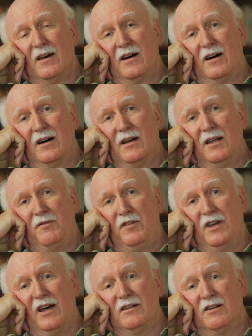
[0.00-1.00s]
Uh, if
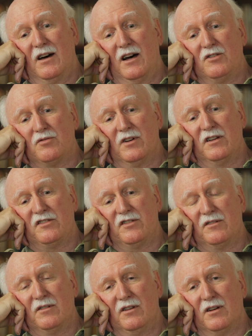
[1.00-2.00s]
he had
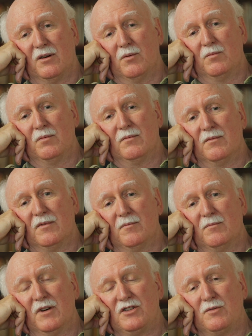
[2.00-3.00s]
contrasts, you know,
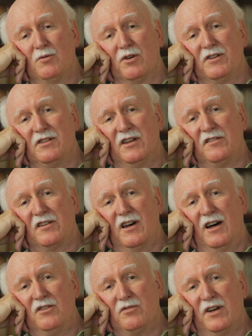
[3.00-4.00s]
much more intense
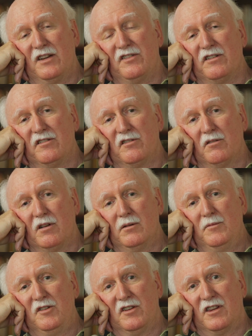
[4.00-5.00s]
contrasts in his earlier
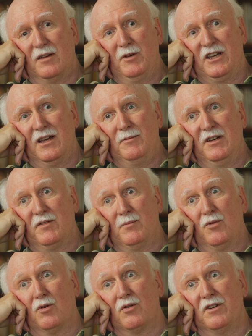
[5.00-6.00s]
music, they became even
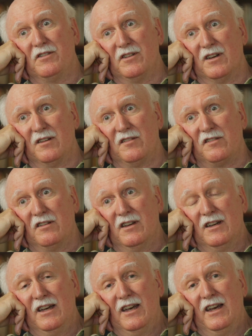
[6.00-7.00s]
more intense.
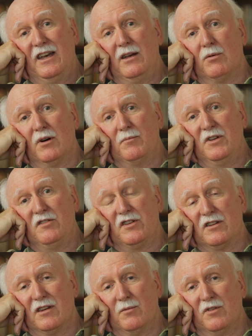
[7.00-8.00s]
He wrote
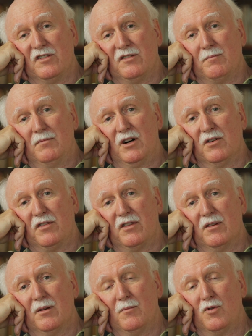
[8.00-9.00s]
music that was
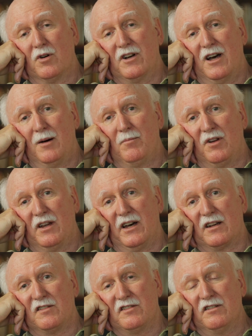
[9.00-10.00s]
both more
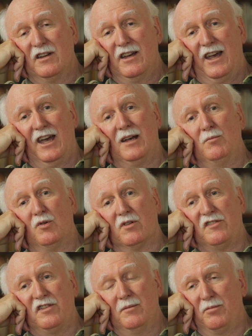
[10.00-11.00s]
complex and
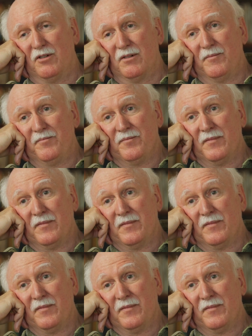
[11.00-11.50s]
more simple.